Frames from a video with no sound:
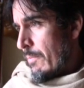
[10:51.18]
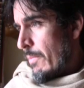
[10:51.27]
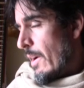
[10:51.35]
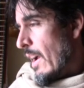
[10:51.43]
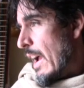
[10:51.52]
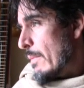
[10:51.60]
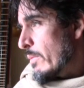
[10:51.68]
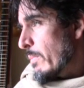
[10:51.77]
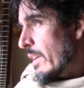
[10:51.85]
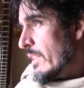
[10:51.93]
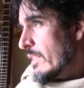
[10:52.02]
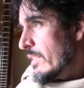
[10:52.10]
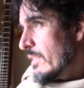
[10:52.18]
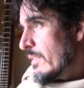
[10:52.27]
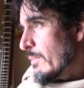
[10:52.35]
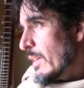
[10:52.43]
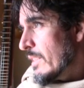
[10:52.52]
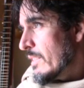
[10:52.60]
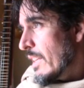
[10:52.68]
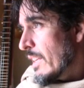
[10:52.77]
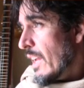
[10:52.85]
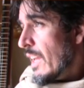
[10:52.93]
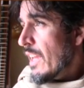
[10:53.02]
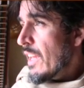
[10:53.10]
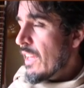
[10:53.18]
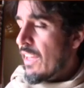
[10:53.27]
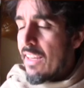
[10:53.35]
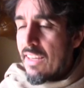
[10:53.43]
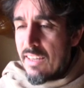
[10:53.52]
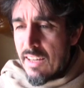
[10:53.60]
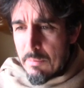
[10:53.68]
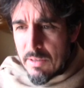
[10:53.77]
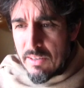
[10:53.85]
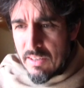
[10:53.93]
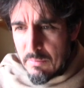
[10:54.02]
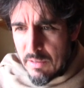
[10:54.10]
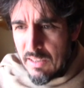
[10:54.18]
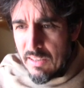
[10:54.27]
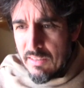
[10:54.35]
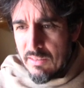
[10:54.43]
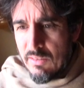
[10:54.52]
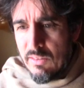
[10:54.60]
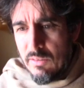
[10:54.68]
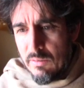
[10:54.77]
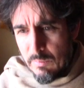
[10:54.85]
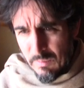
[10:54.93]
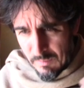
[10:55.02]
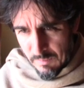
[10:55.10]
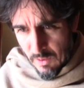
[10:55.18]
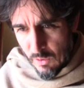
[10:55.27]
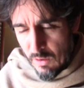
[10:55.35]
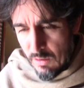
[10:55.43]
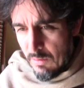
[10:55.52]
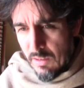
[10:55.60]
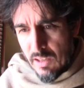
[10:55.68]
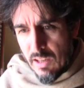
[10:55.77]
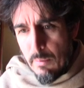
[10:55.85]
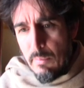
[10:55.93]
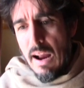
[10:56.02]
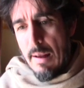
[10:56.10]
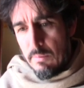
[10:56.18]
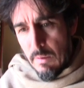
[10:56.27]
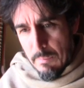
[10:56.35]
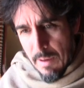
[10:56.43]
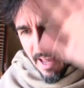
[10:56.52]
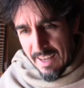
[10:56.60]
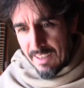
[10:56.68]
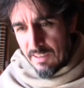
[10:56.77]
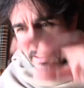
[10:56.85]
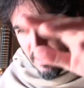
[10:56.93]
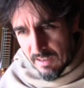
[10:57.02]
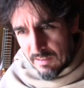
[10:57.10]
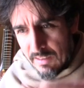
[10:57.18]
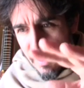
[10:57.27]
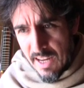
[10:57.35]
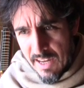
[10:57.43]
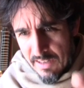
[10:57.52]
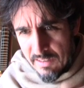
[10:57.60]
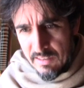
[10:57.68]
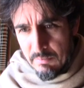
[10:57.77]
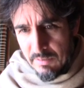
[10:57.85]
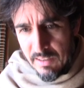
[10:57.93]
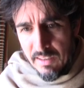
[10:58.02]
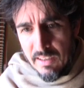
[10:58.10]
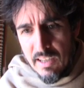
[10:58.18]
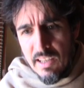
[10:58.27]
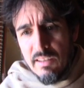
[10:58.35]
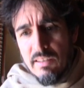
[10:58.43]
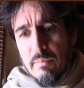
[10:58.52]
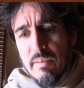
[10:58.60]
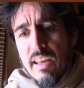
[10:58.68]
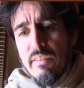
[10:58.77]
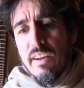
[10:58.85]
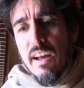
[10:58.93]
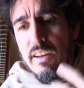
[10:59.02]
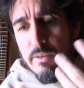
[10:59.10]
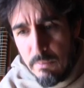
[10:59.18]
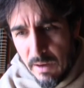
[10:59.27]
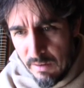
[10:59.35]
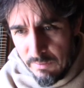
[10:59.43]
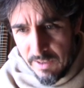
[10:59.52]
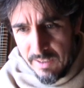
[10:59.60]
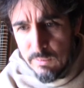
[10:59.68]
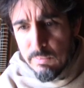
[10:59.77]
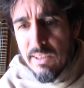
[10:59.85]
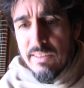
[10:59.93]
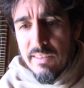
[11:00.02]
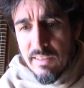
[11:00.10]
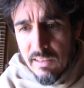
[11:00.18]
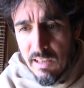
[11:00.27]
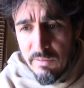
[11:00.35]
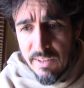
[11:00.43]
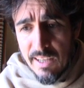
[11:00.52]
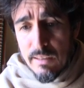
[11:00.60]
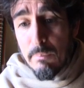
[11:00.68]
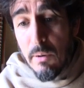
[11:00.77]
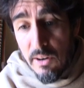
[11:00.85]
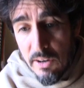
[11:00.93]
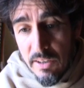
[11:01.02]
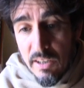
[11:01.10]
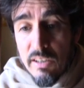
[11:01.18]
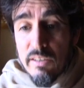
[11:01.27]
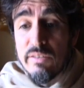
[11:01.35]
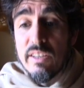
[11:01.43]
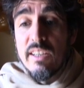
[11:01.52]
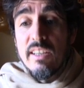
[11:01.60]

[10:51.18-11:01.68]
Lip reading: Perhaps by saying, "Hey, come here," or perhaps by patting the child on the head or something. Some kind of an Anubhav expresses the love, and that's part of